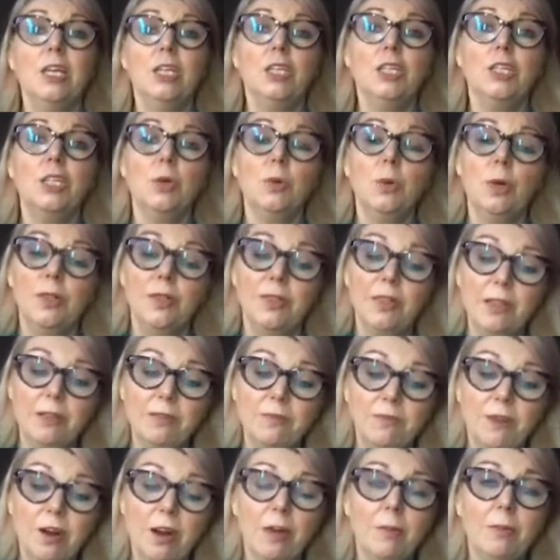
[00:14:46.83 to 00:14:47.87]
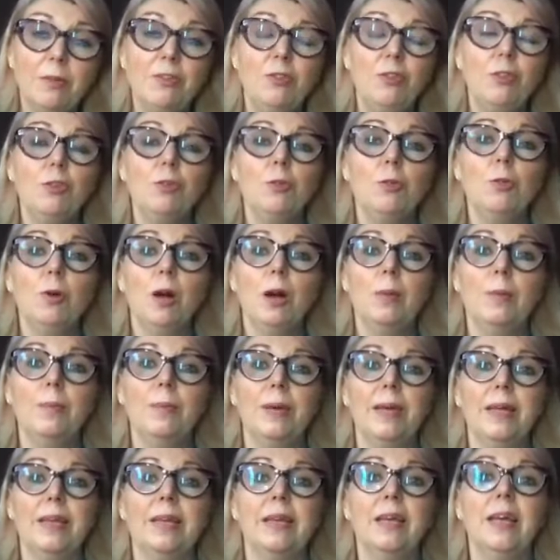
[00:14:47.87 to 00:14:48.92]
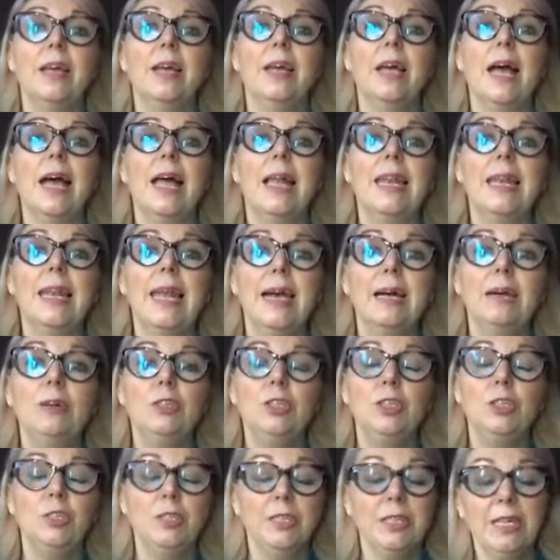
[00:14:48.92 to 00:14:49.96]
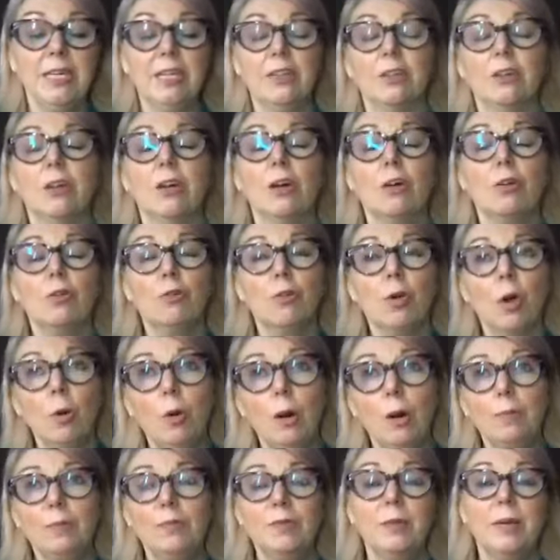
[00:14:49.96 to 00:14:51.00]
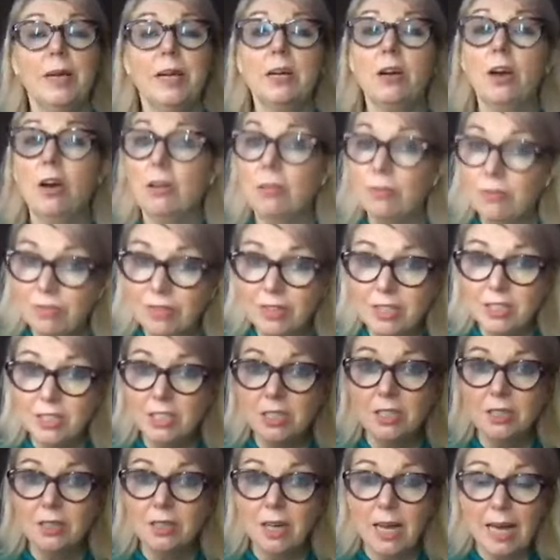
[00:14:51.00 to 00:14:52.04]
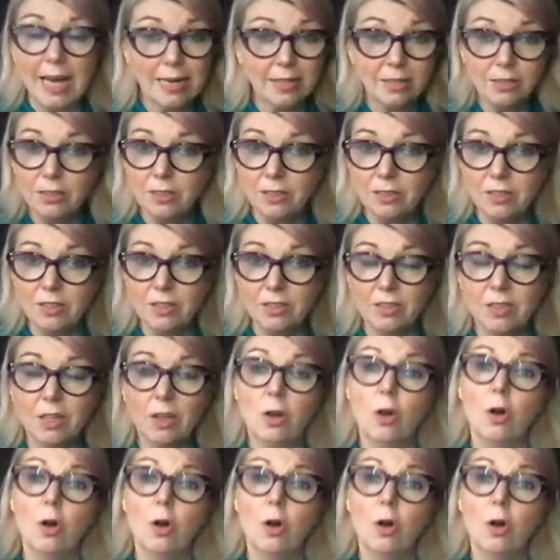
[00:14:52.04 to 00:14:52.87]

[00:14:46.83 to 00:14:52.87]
So the environment you grew up in allowed you to either grow up to be a confident adult